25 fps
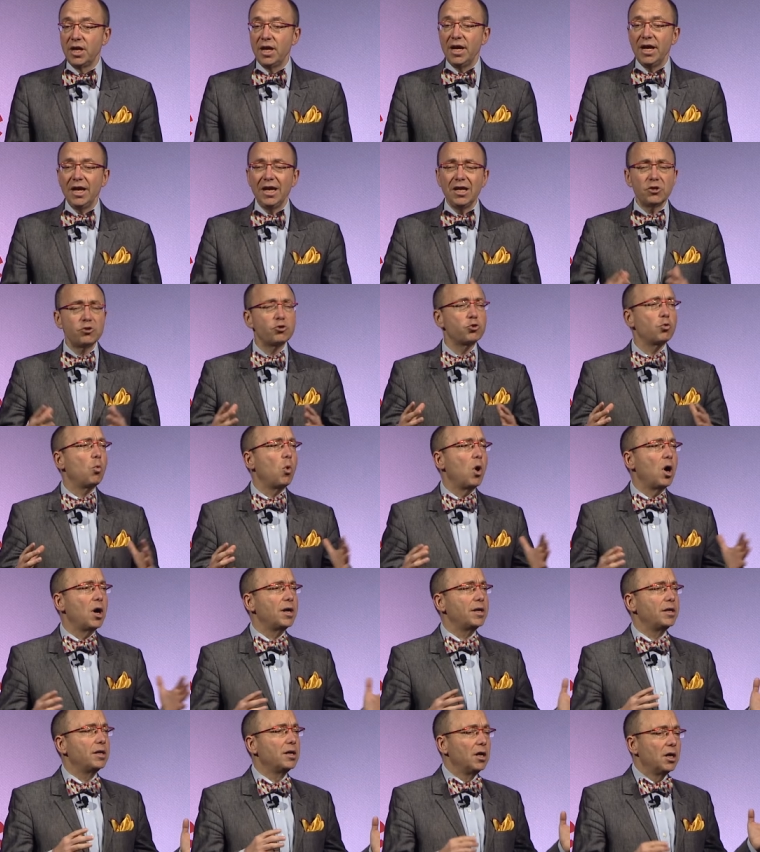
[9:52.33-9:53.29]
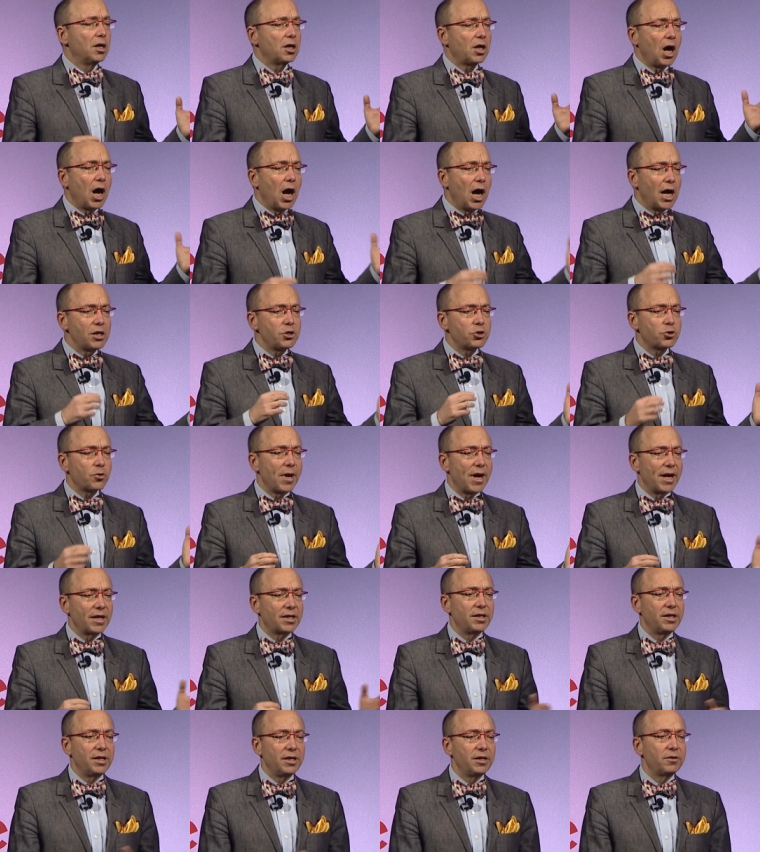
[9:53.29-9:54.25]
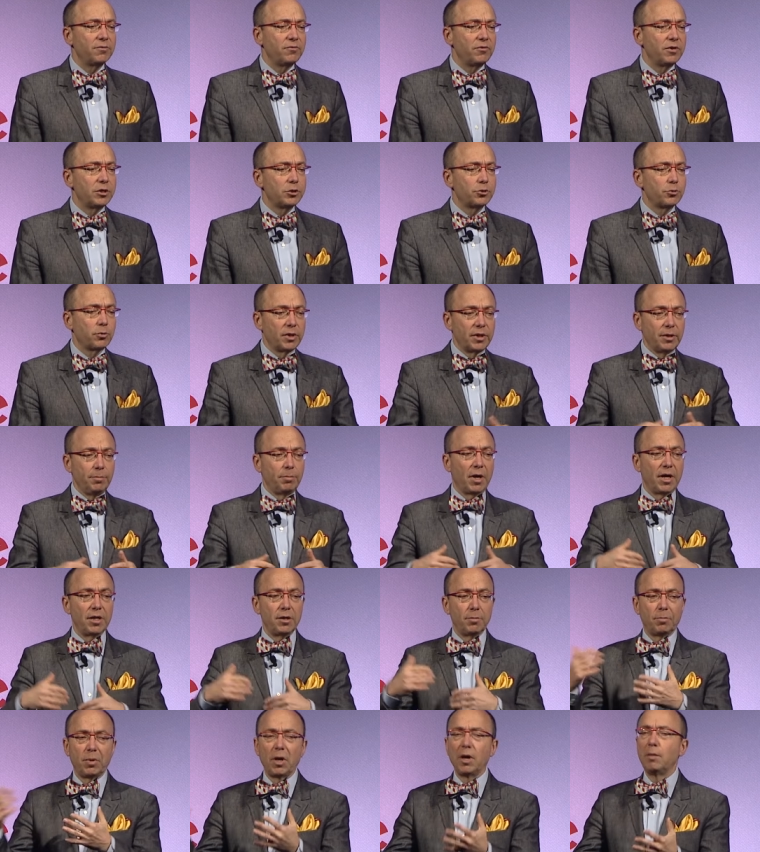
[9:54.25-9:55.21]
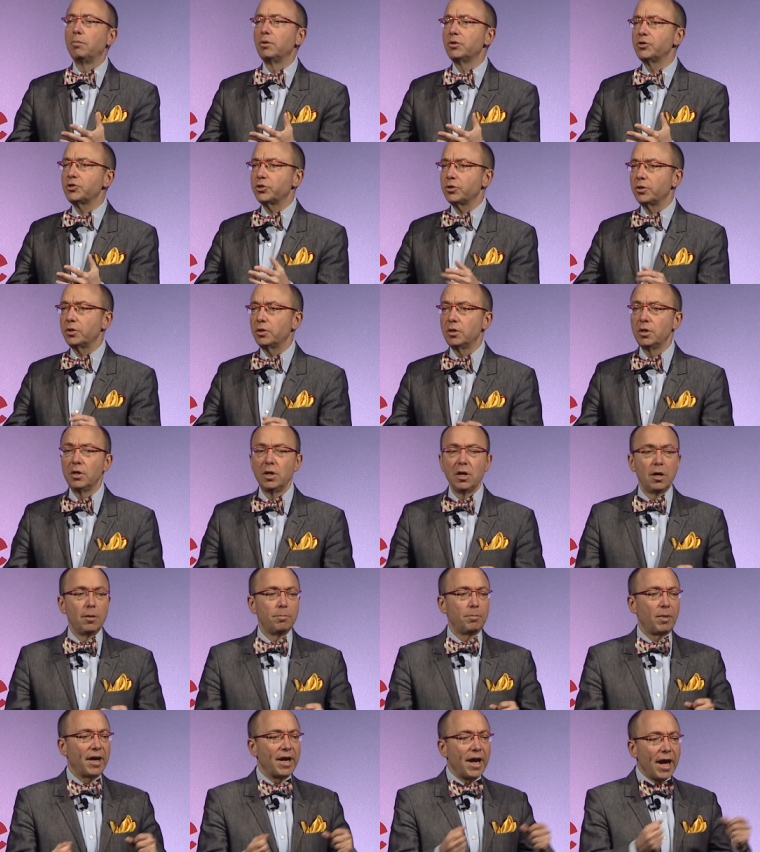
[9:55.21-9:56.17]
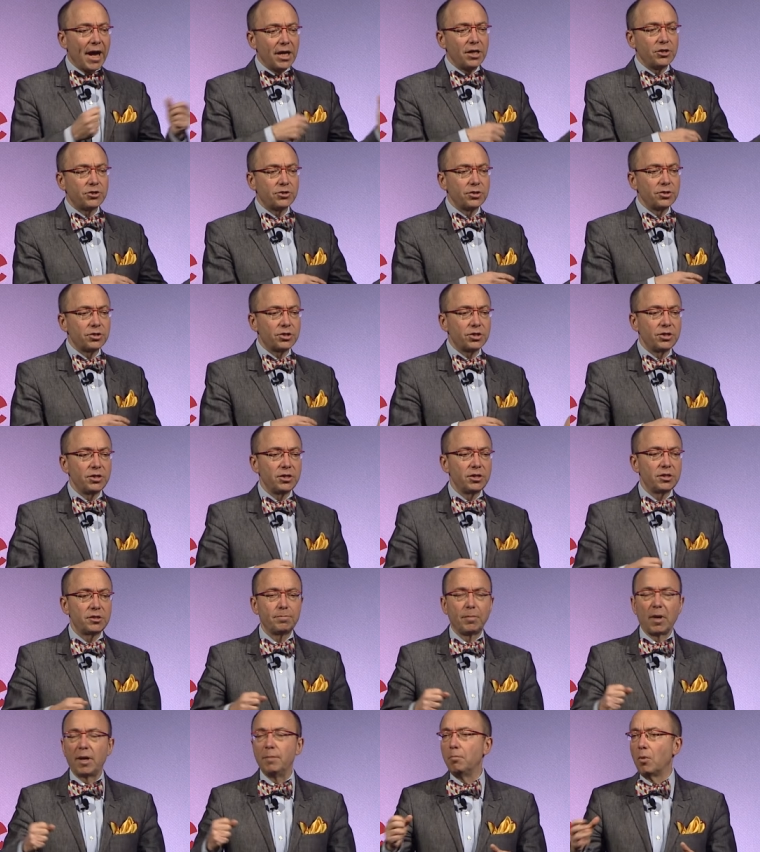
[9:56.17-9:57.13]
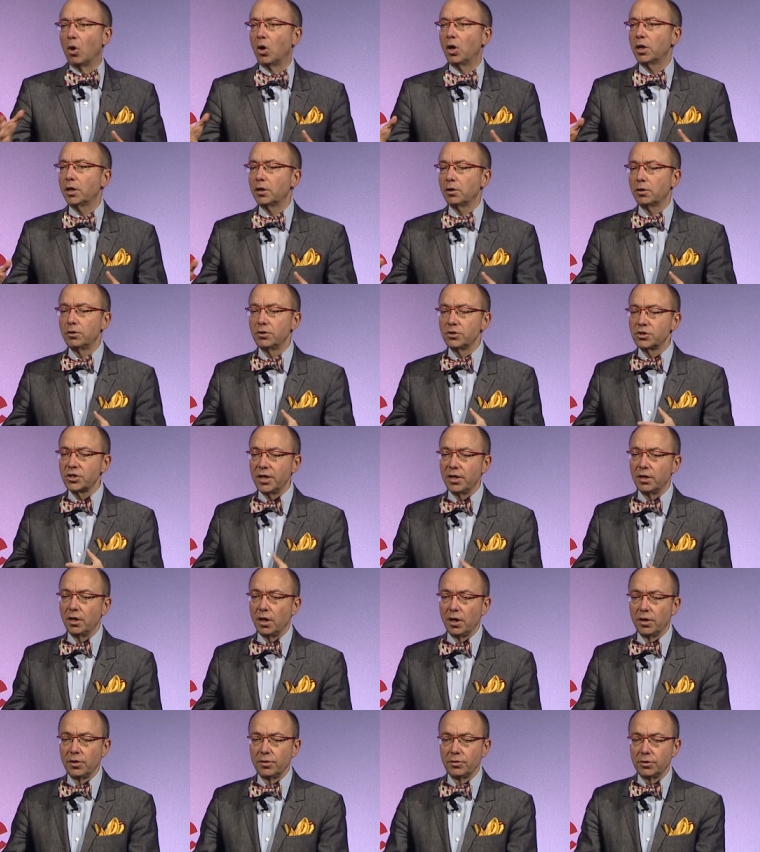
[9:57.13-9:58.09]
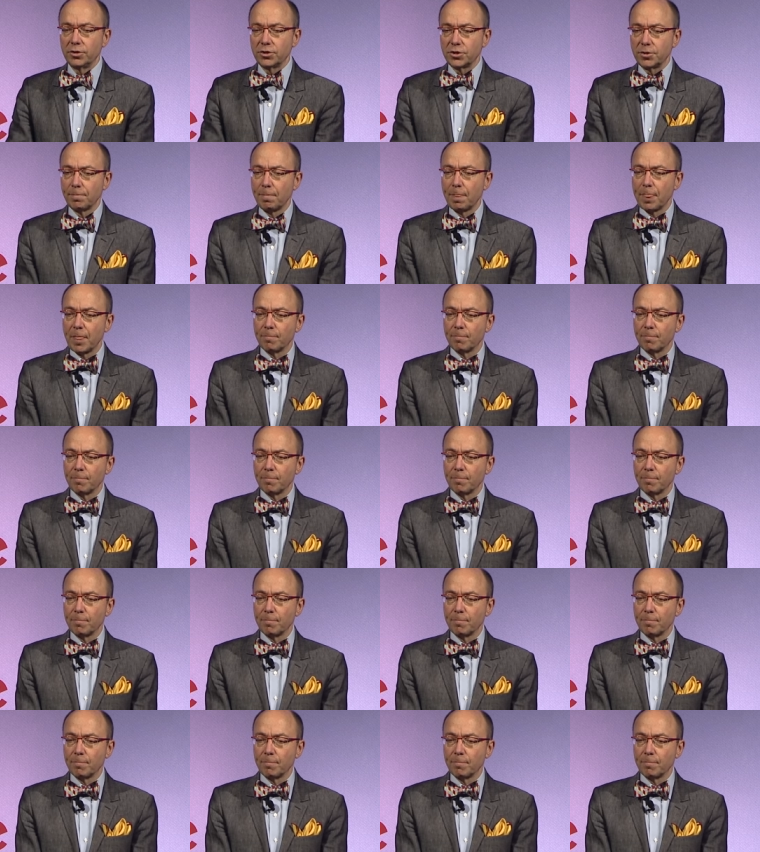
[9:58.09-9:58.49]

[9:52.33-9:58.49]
each one contracted individually by the publisher, by agencies, by marketers, and others.